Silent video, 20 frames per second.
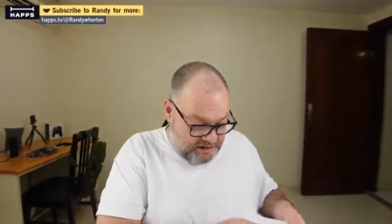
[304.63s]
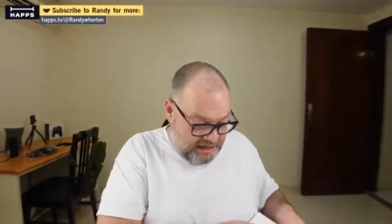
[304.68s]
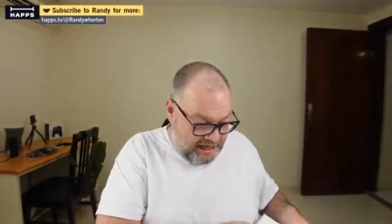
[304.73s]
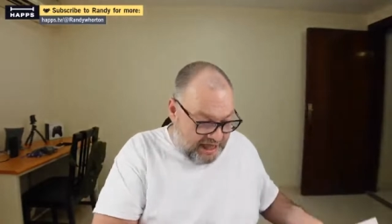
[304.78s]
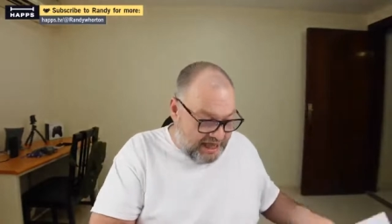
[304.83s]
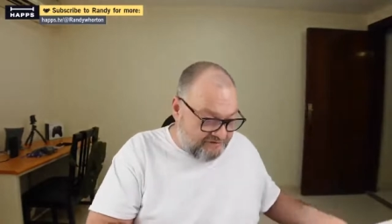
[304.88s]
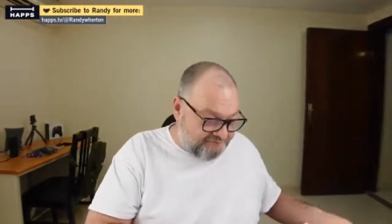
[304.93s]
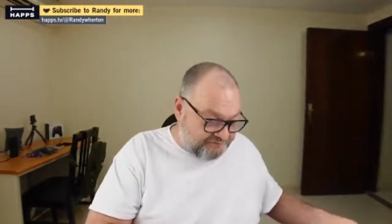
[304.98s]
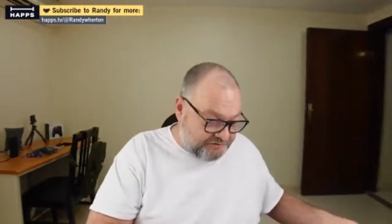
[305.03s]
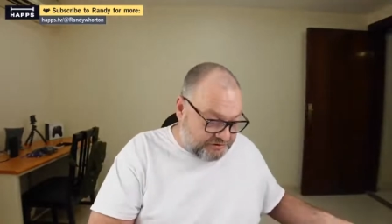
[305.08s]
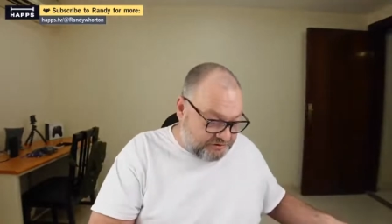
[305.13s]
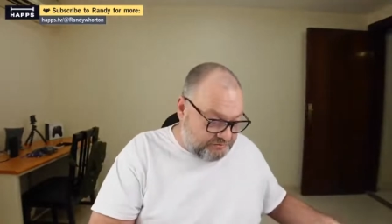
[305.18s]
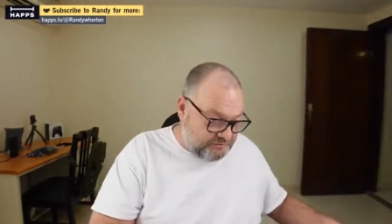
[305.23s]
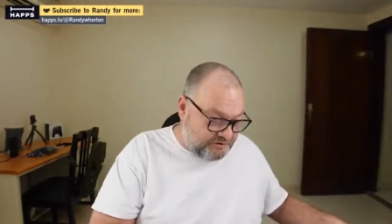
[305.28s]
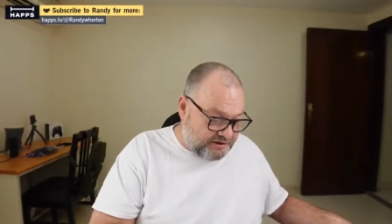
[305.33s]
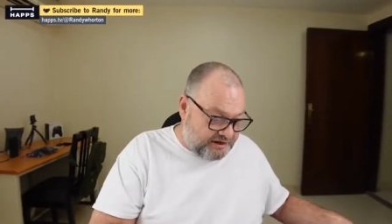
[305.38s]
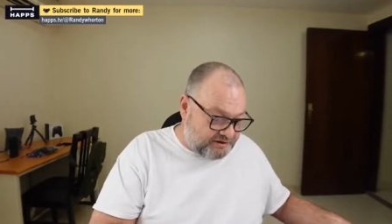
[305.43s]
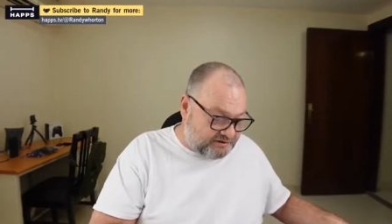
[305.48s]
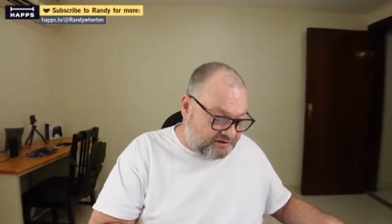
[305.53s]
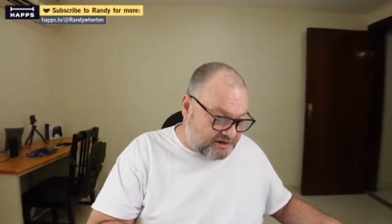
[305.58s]
After you
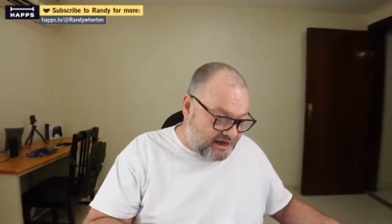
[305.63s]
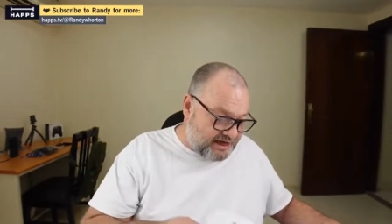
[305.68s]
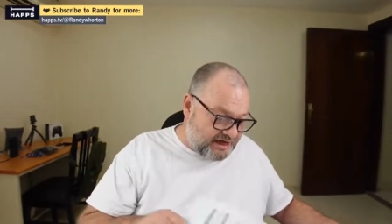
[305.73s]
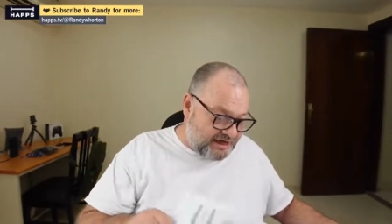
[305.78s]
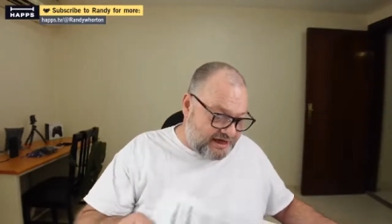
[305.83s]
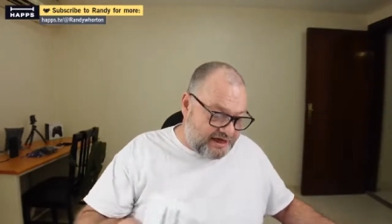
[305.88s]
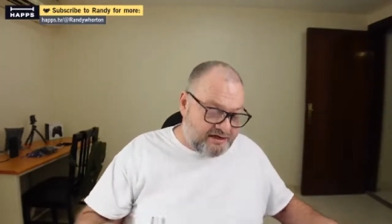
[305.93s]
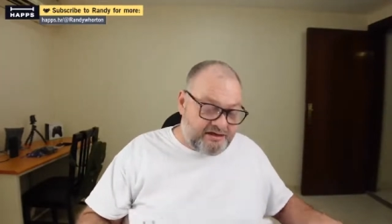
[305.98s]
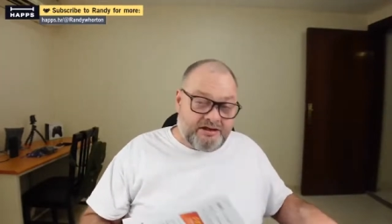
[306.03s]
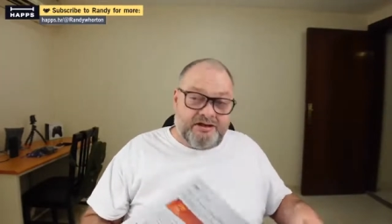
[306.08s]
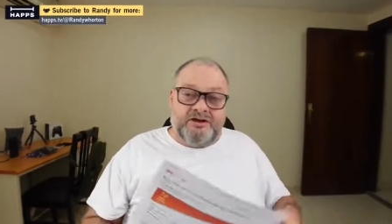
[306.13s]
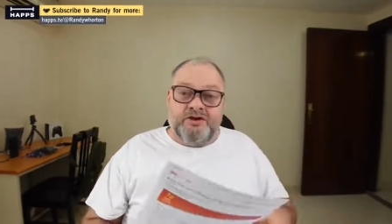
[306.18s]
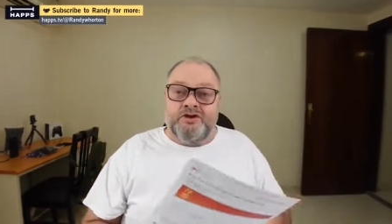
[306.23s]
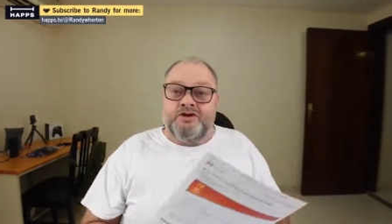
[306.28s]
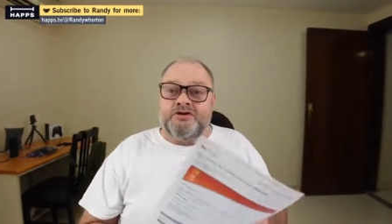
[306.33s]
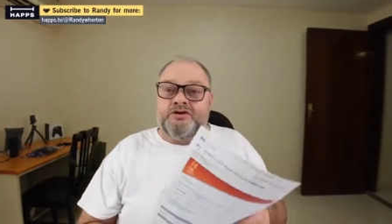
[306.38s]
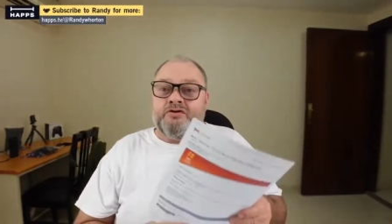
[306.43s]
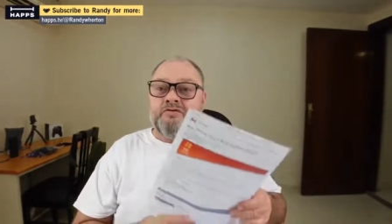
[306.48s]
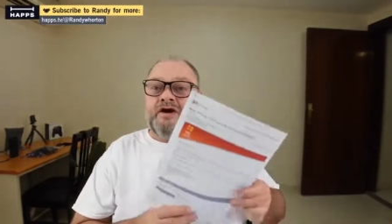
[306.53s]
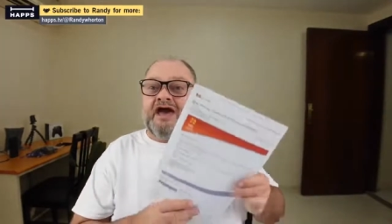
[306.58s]
get that,
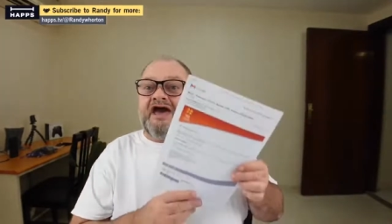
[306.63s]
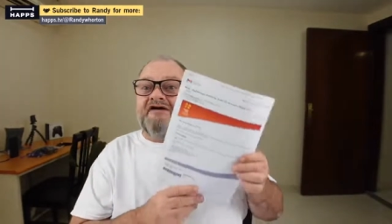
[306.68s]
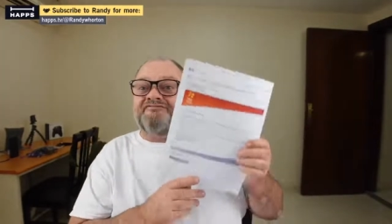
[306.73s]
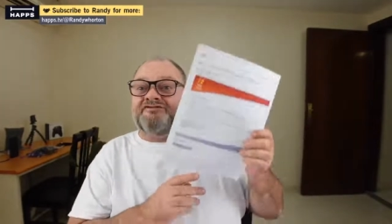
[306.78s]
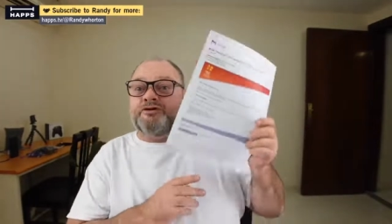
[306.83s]
you have